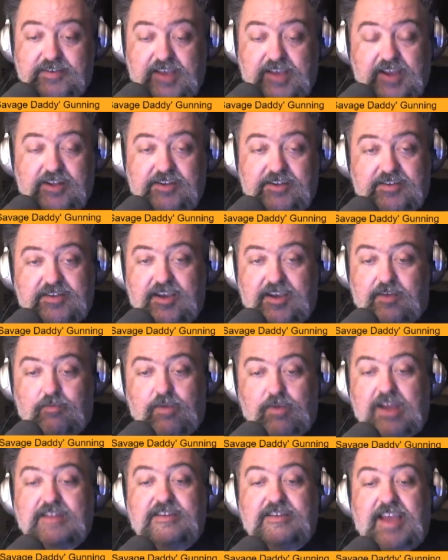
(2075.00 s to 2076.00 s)
I can just cut
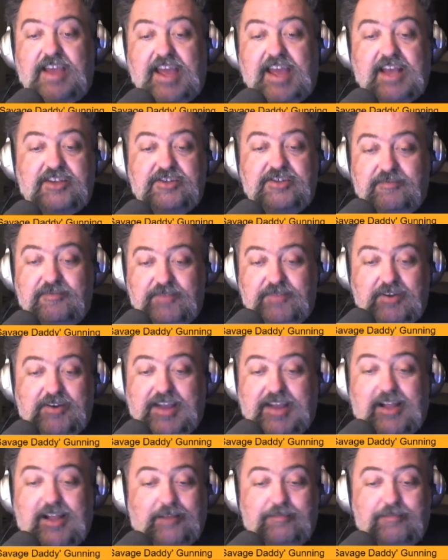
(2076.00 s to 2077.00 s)
right to the action of they're
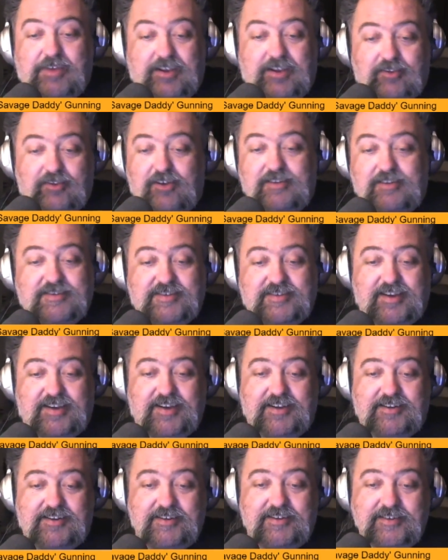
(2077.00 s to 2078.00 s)
galloping
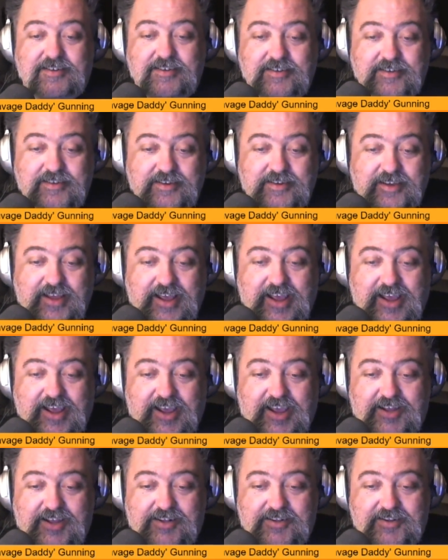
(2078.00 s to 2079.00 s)
alongside.
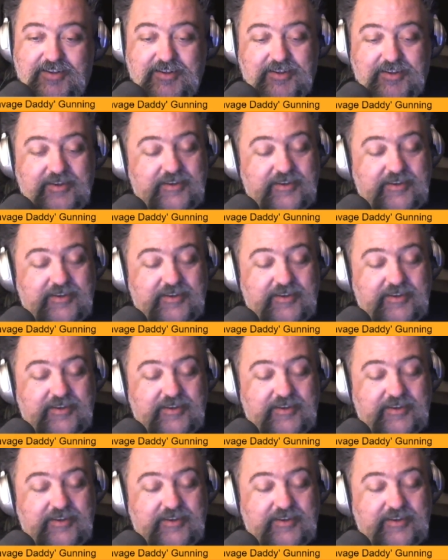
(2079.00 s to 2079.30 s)
And